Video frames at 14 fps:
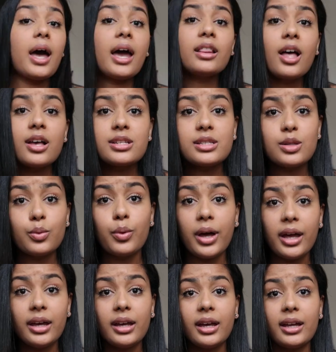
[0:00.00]
I lost the
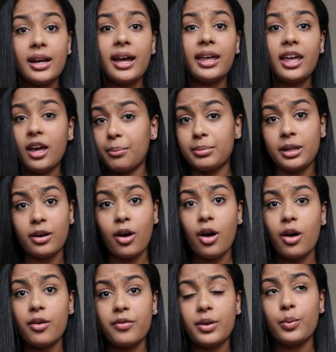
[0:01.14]
weight and I kept it
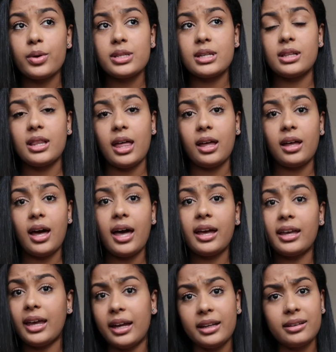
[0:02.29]
off. It wasn't like I
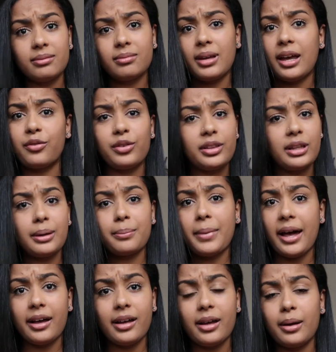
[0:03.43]
gained everything
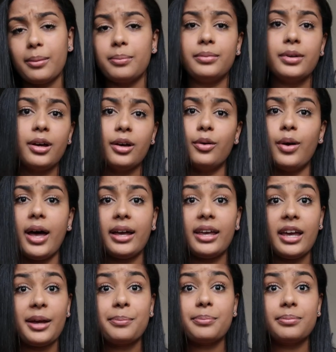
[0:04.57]
back up. No, I
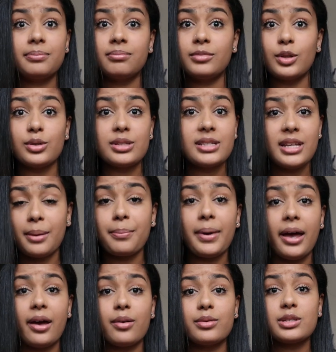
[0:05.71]
kept those 10
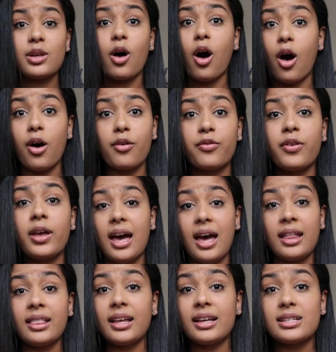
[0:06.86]
pounds off. I
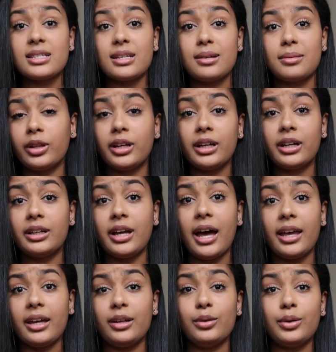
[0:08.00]
think it's a really good
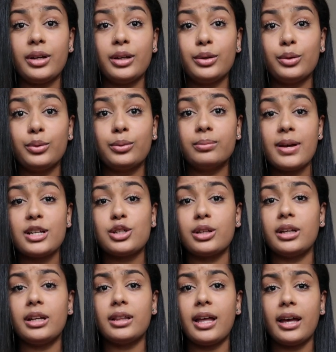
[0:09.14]
diet you can do,
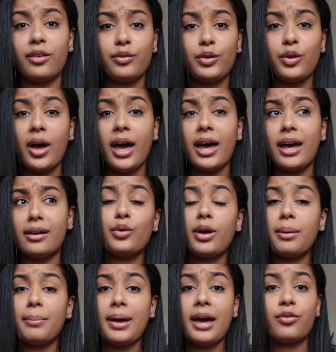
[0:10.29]
especially like if you had
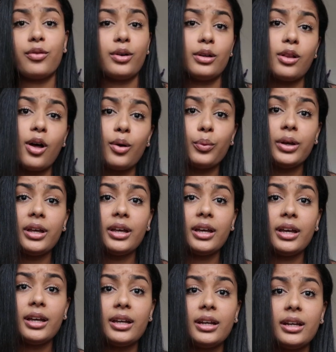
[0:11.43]
a bad for a long
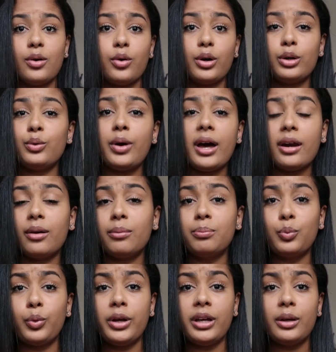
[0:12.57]
weekend or you had a
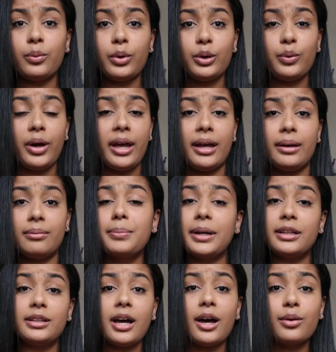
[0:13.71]
week where you ate
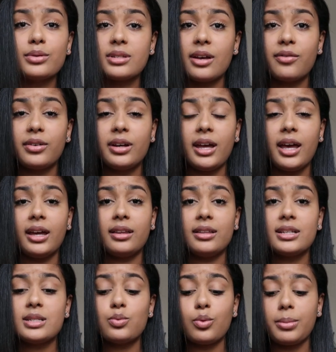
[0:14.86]
McDonald's every day,
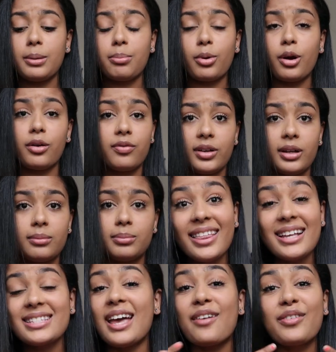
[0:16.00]
this would be perfect.
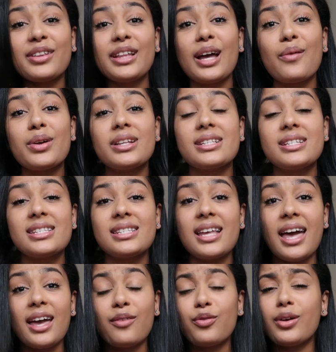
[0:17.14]
That's everything I wanted to
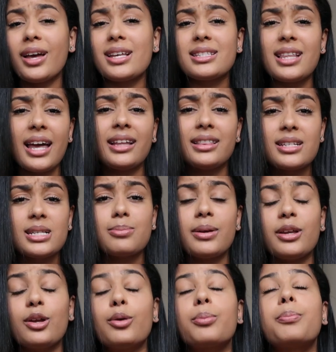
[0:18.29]
say. If you guys like this
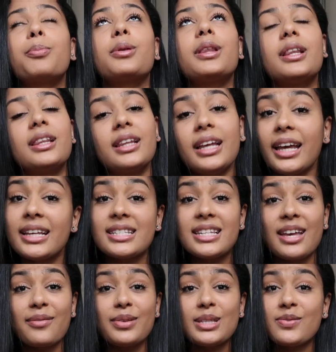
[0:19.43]
video, please
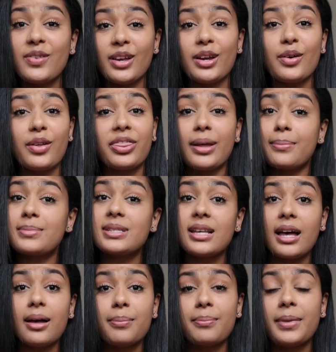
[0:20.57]
give this video a thumbs
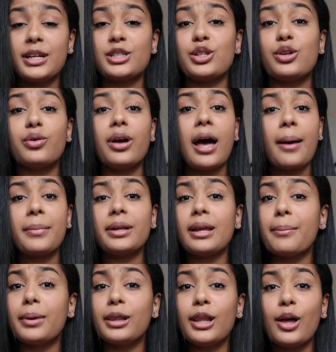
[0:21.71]
up. Make sure you comment
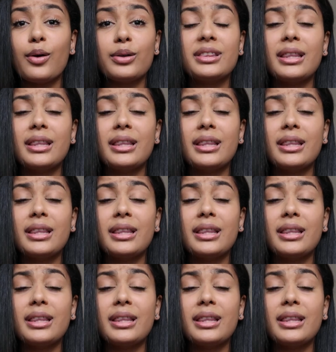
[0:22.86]
down below.